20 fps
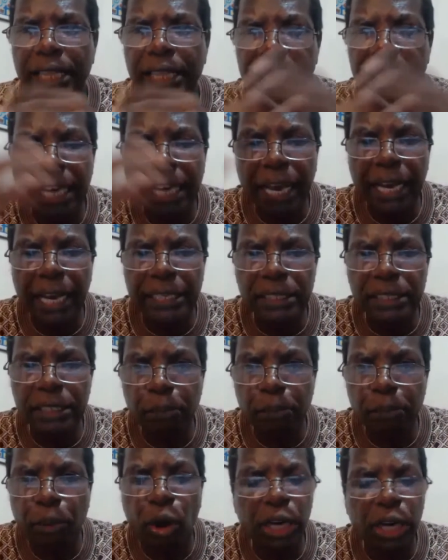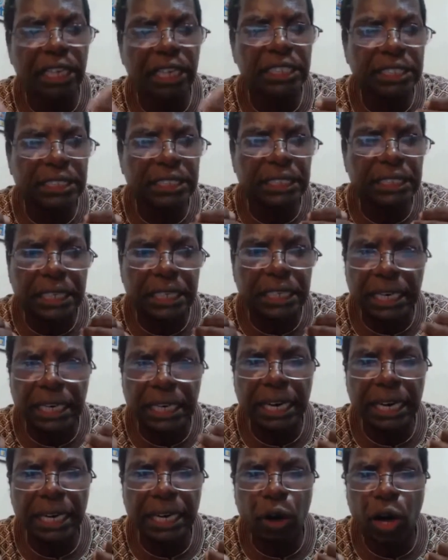challenge, the ball is
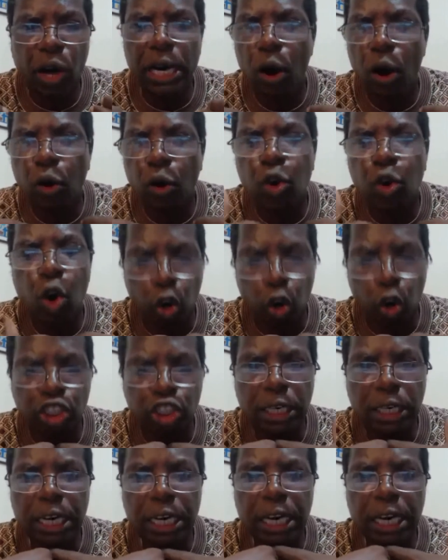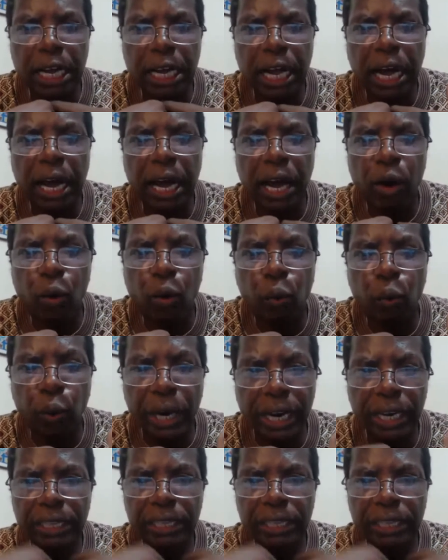really on our court. Yes. We, the